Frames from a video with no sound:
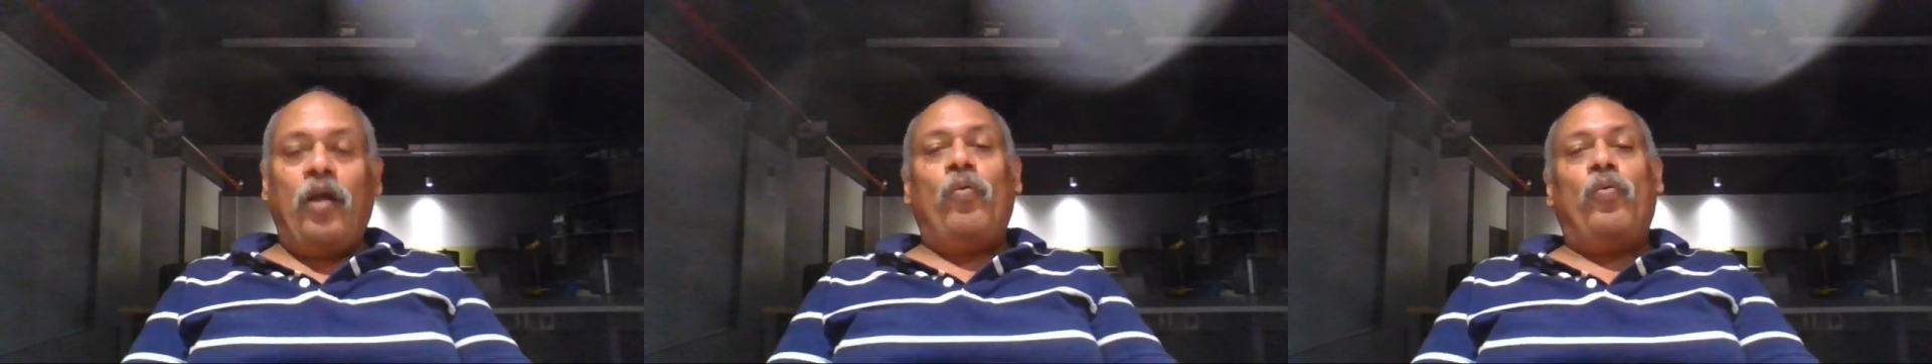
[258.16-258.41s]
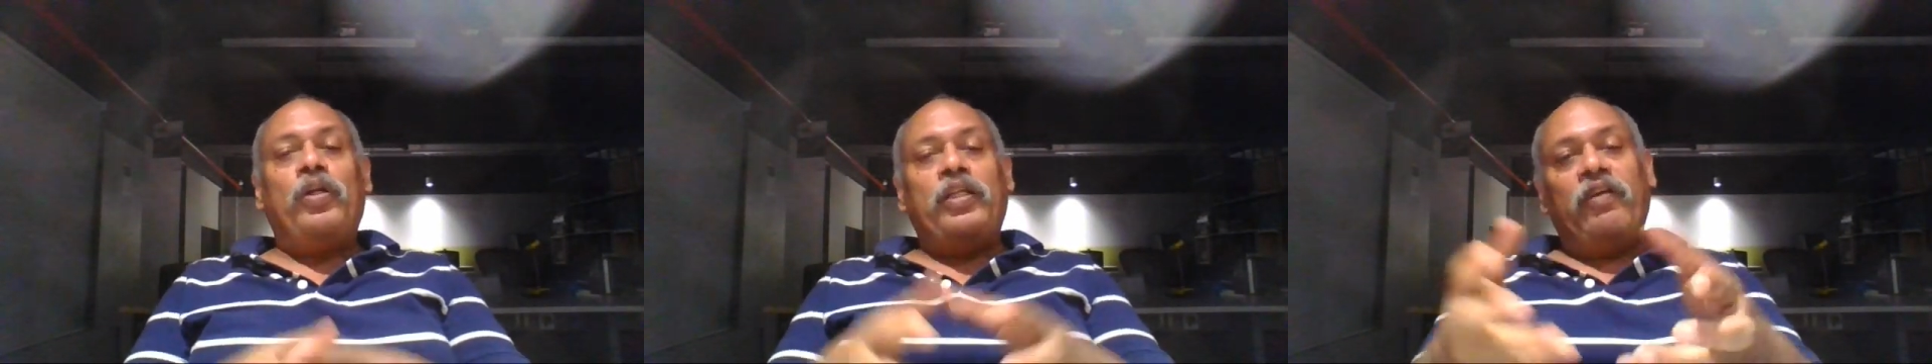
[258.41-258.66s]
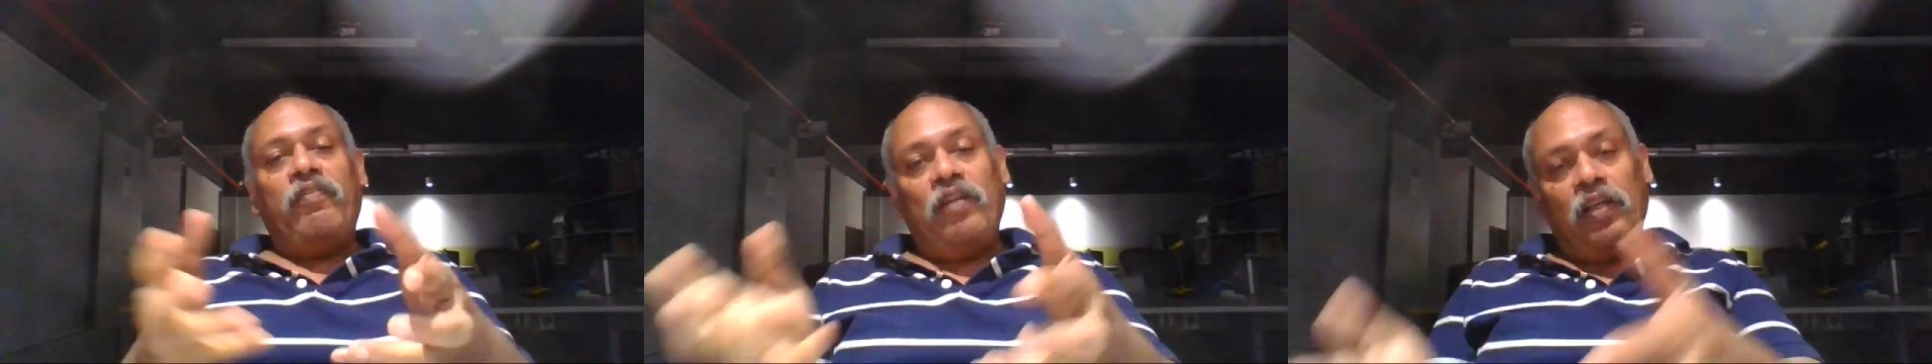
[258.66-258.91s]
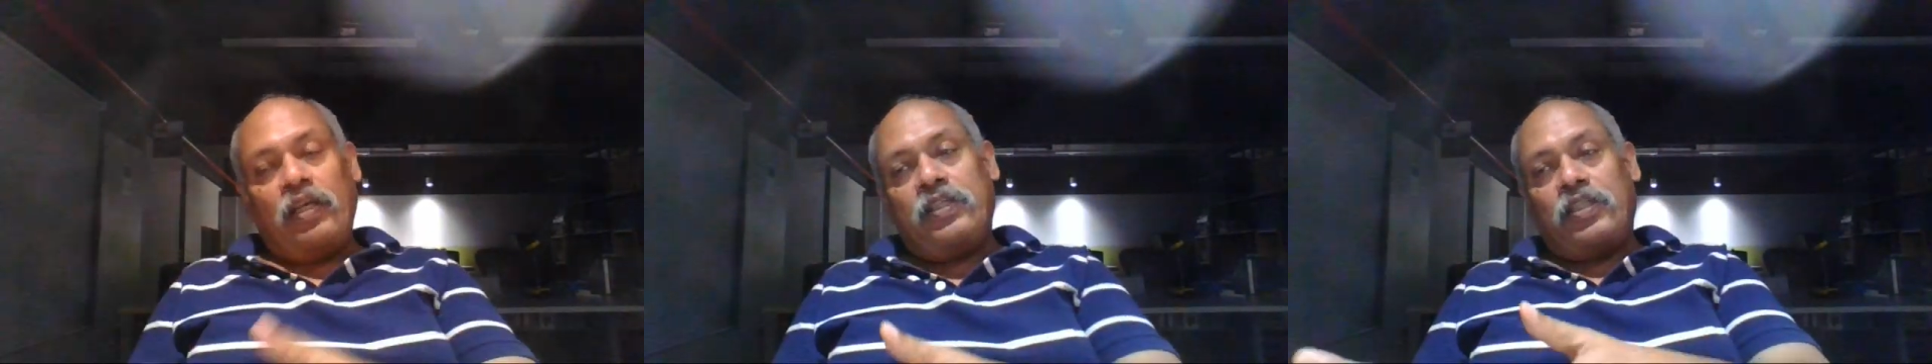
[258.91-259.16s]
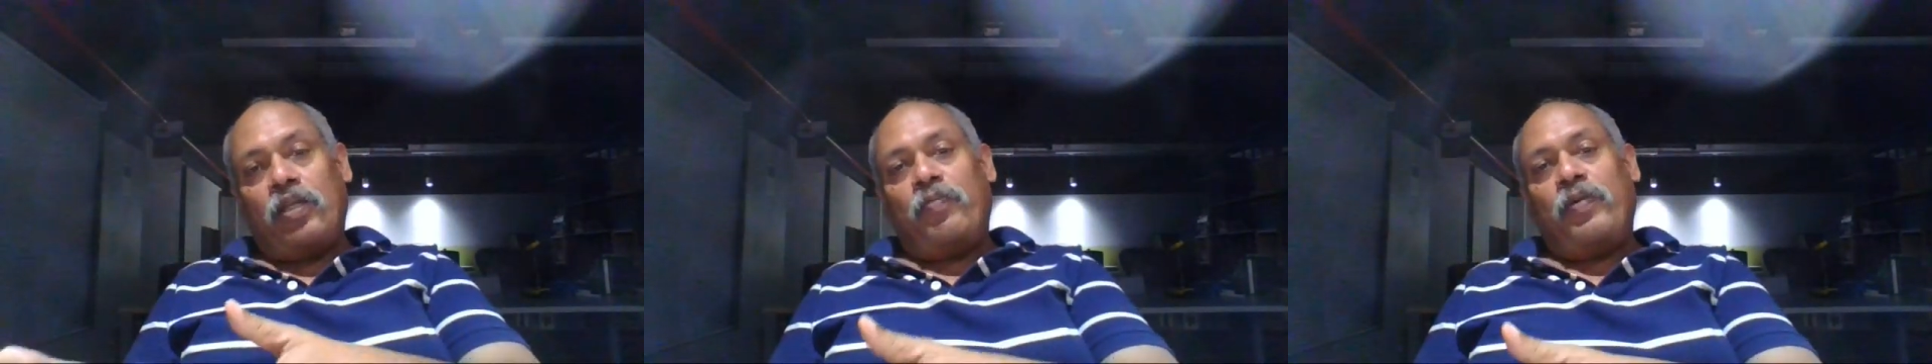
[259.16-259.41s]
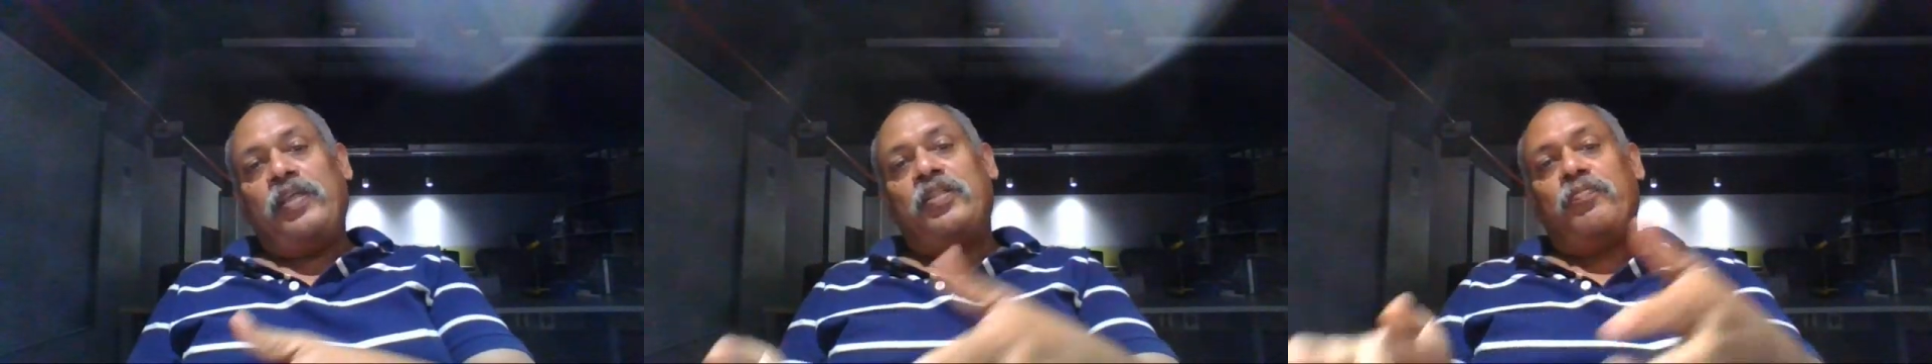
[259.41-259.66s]
What they will get
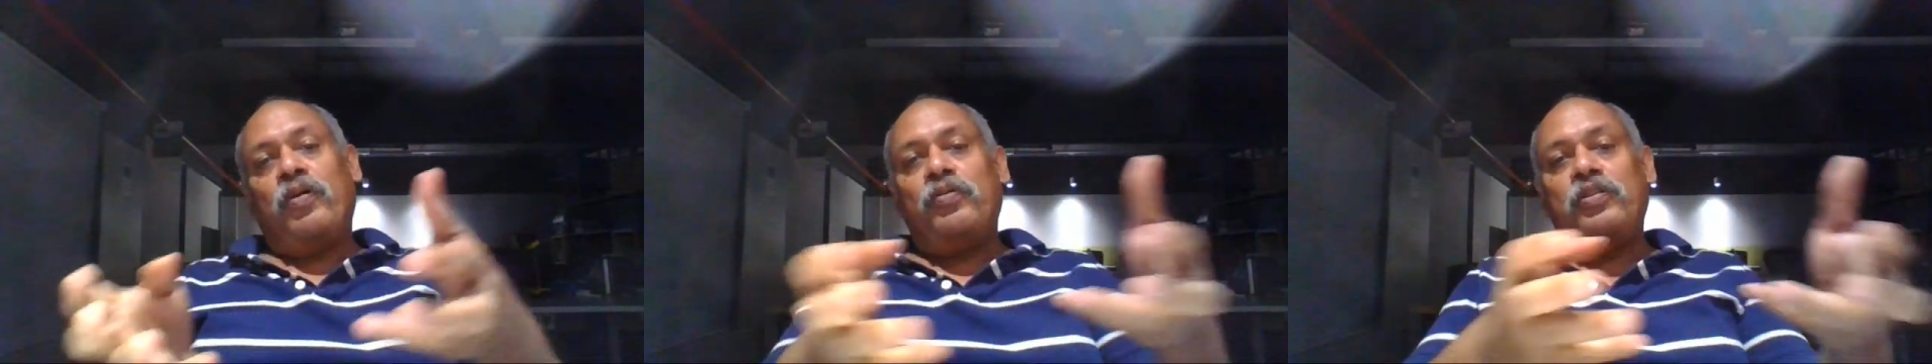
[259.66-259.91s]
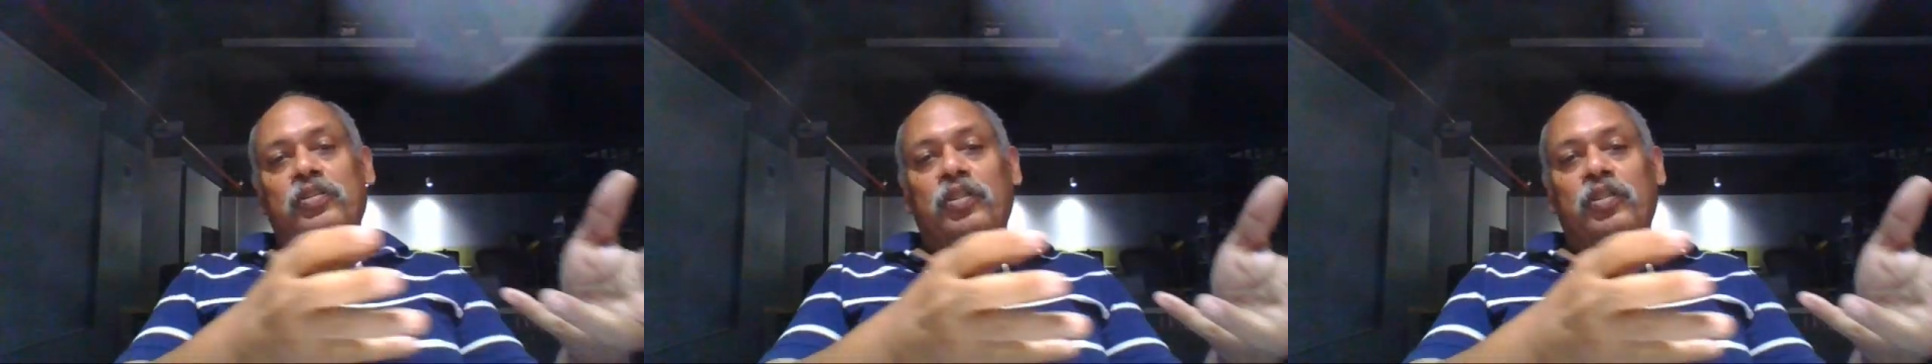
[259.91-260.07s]
surprised about is